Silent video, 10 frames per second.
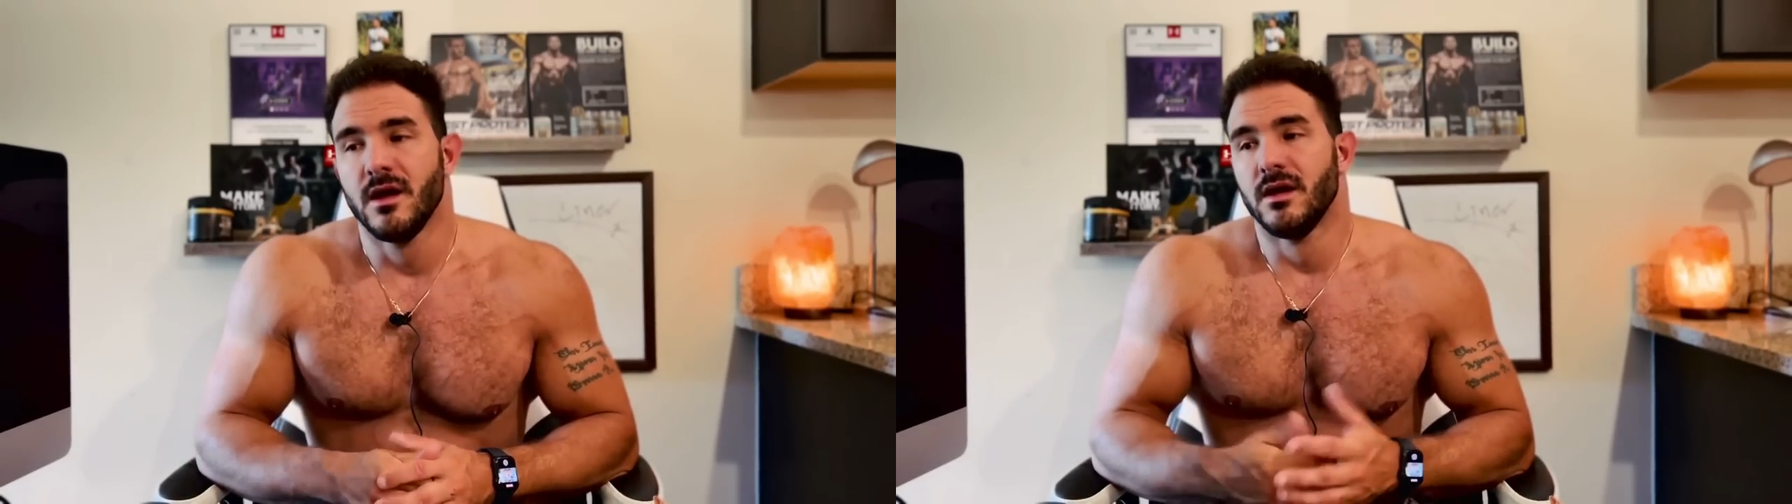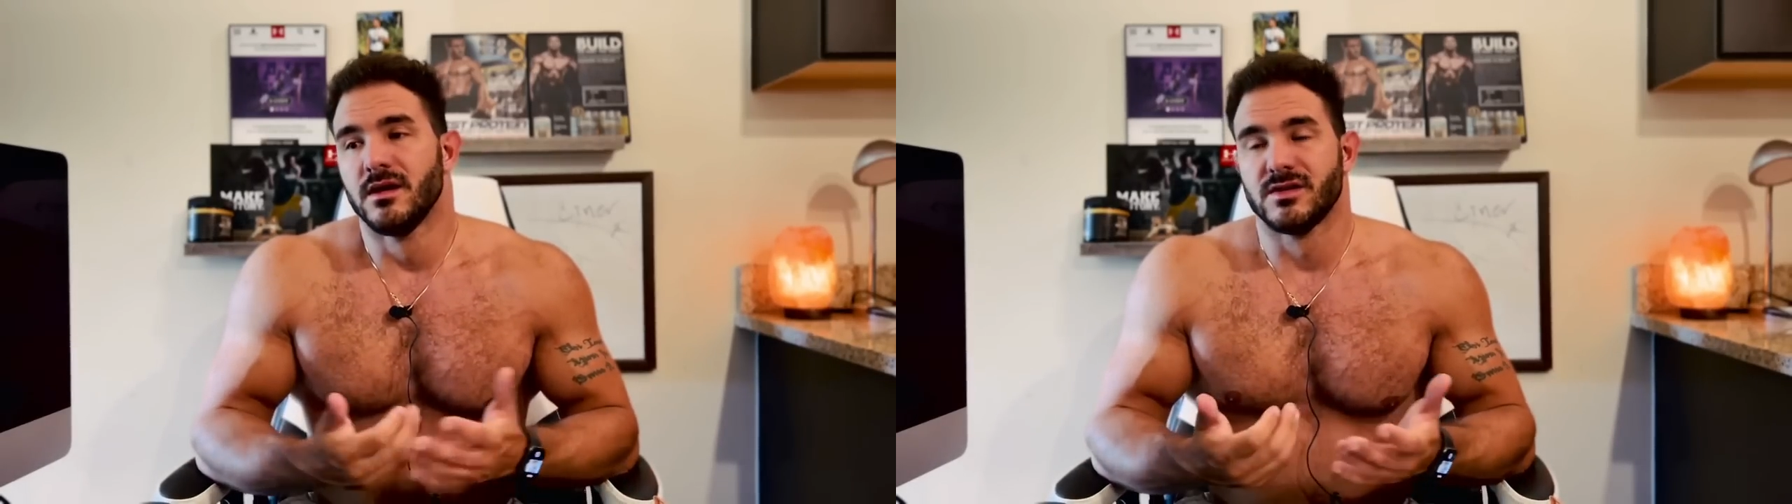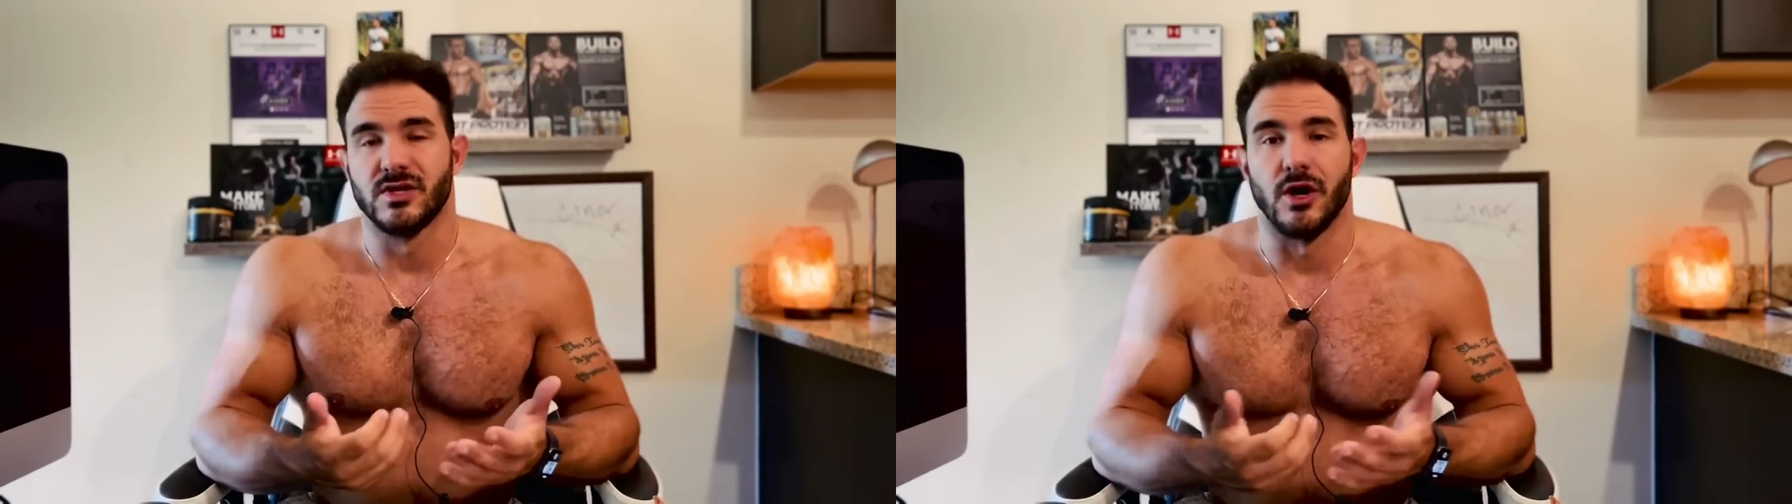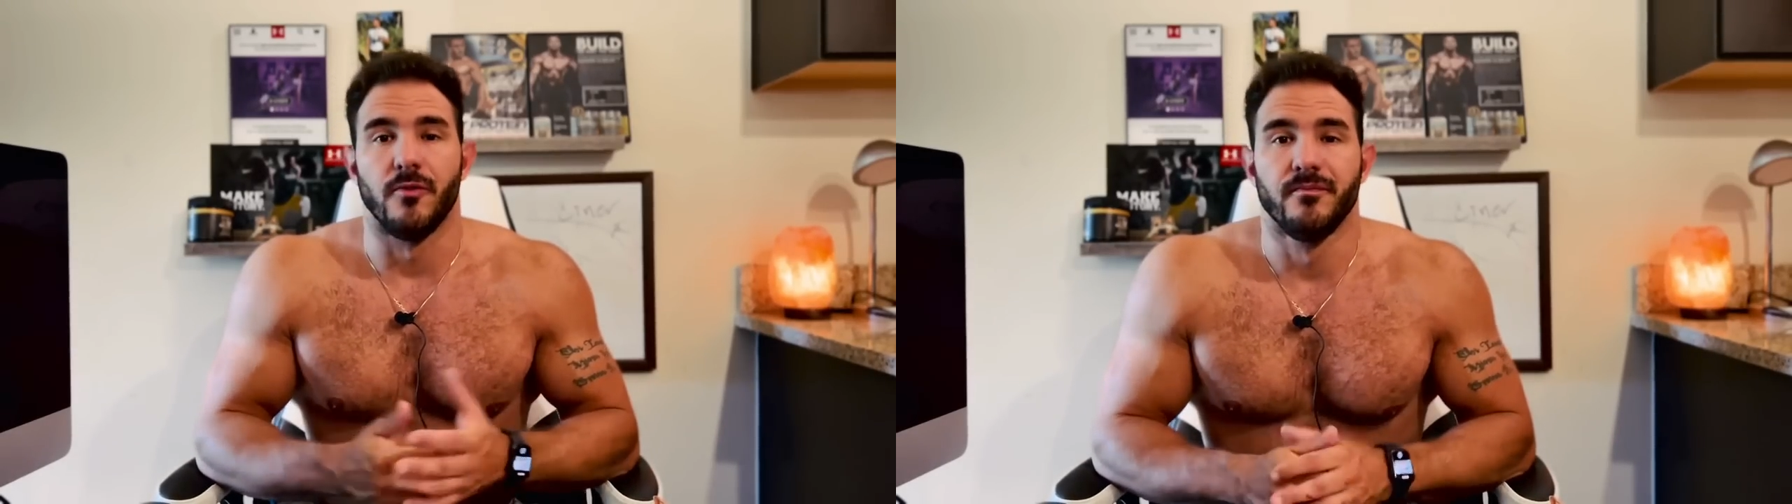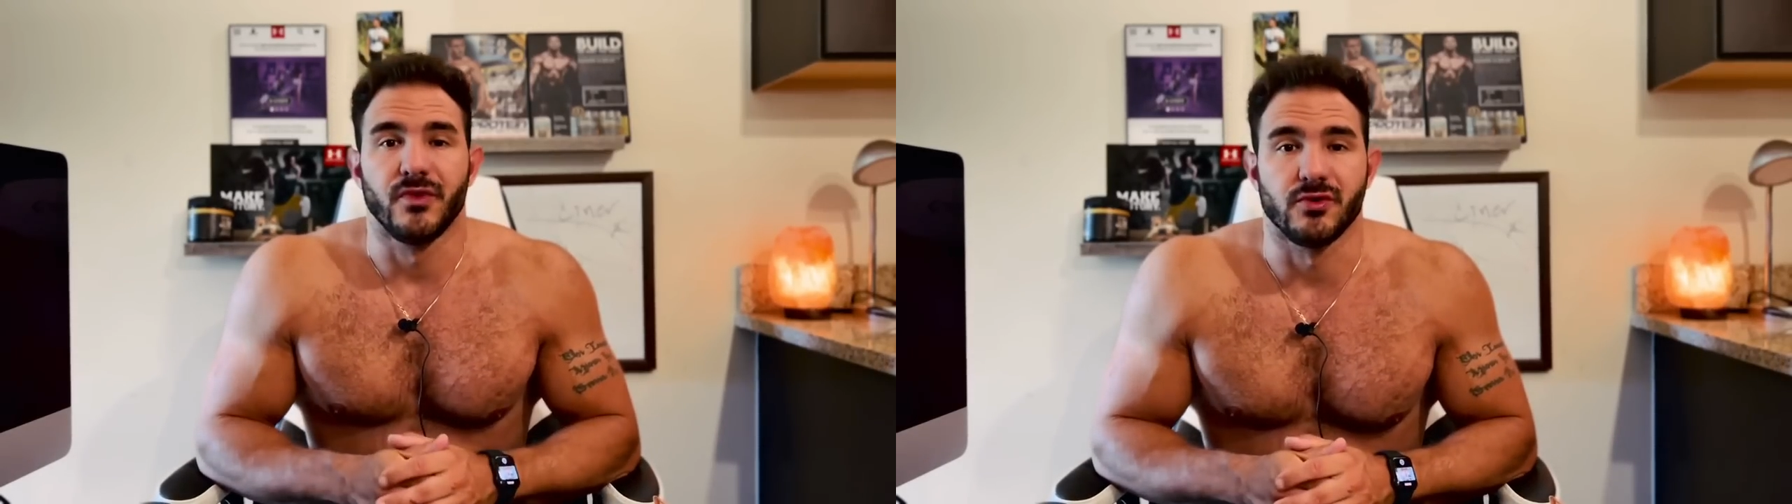
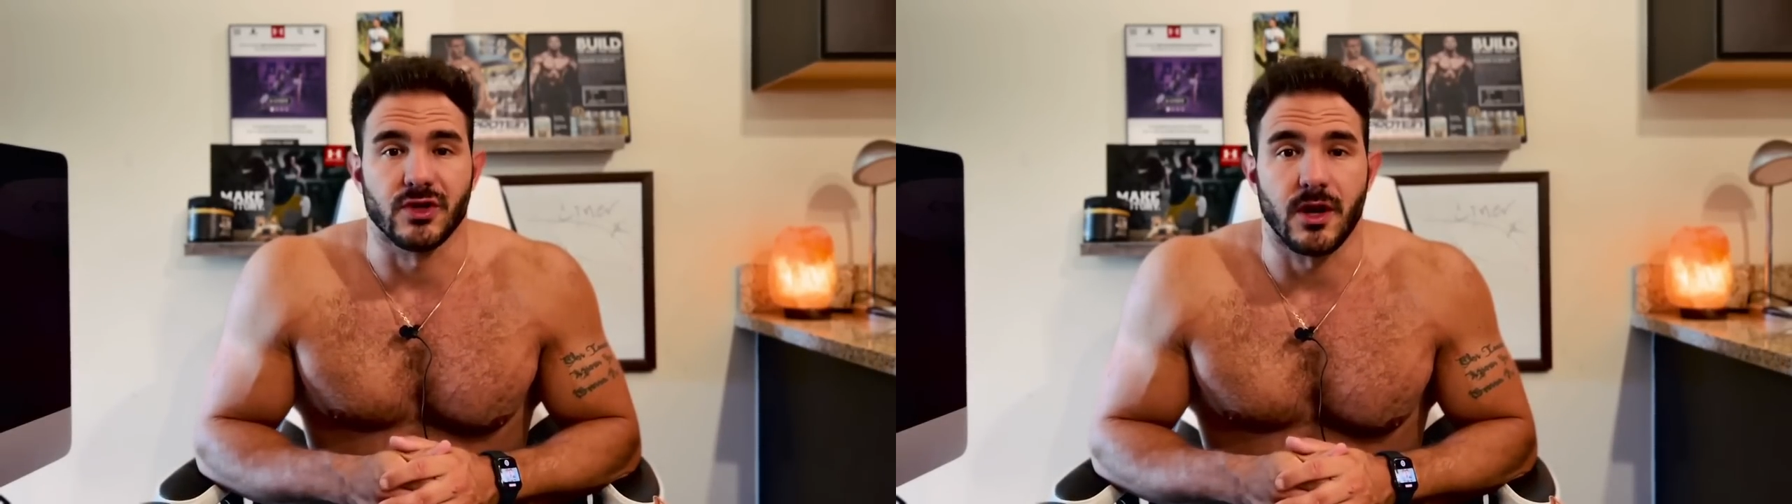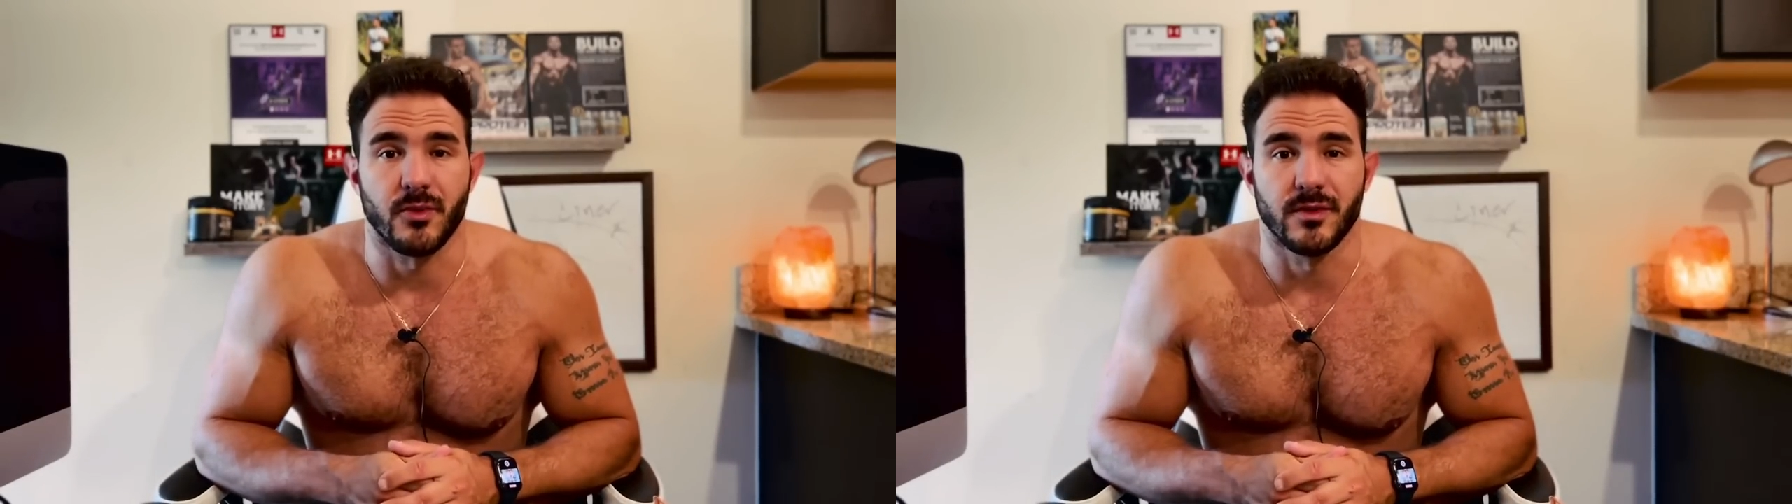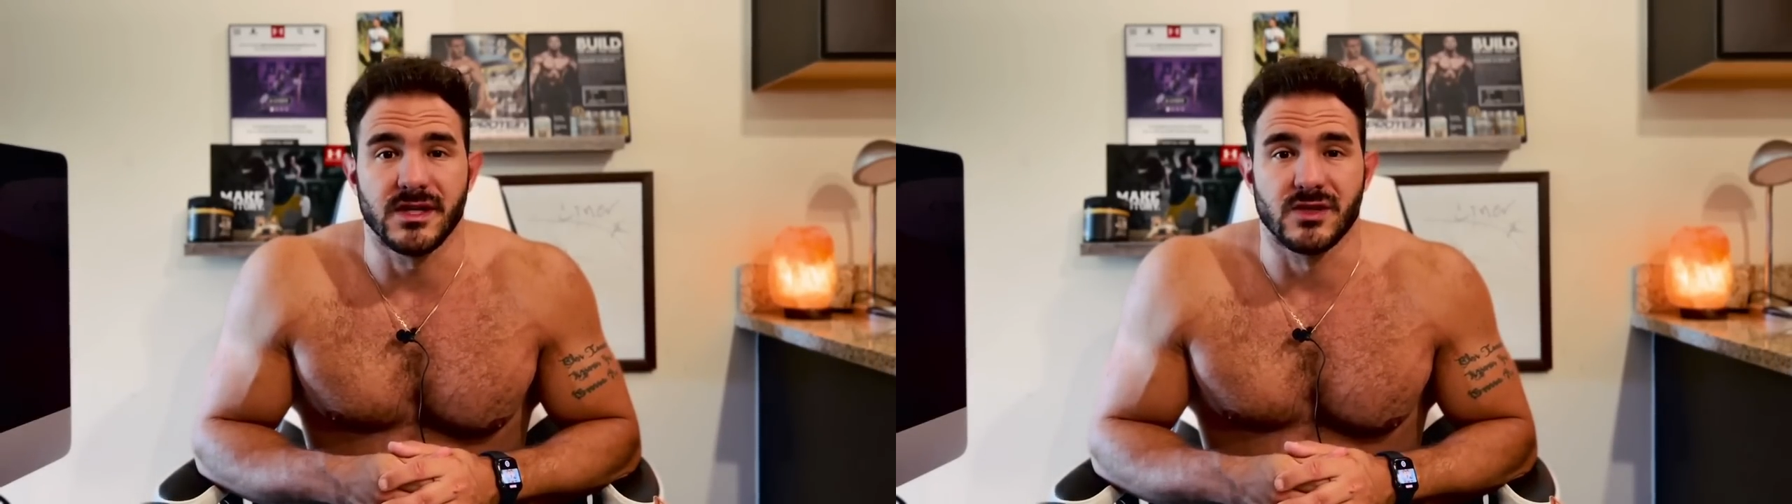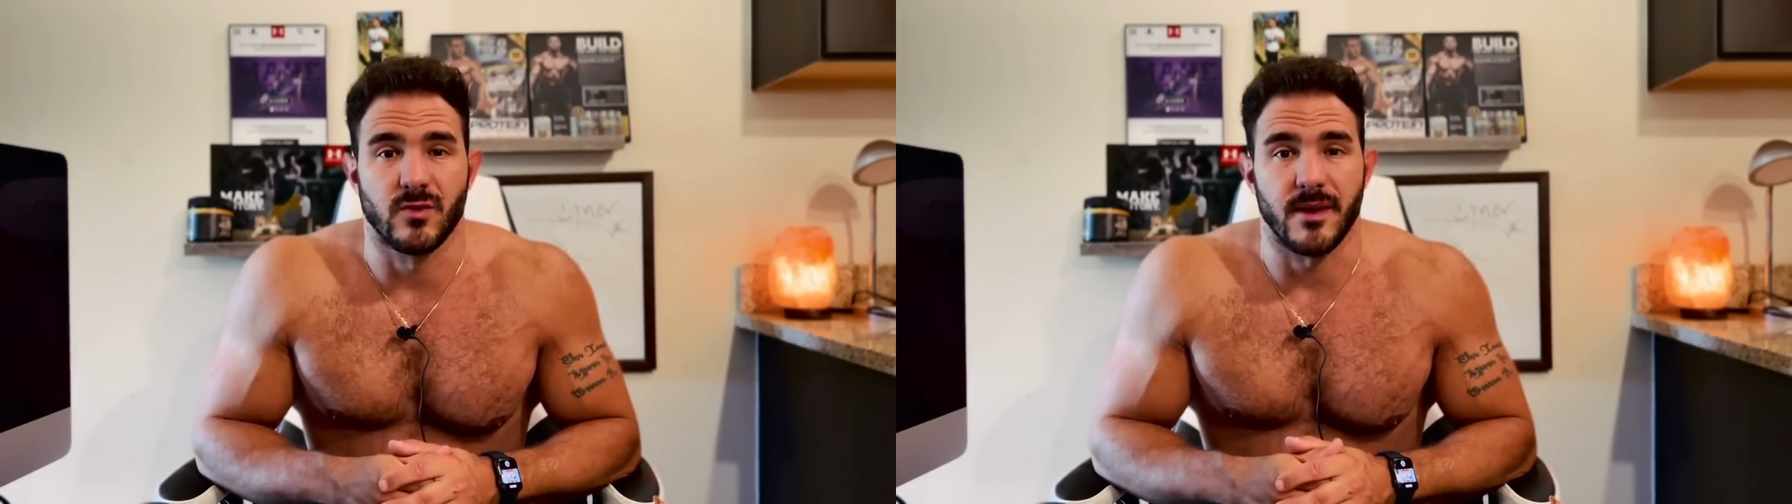So there's a couple reasons why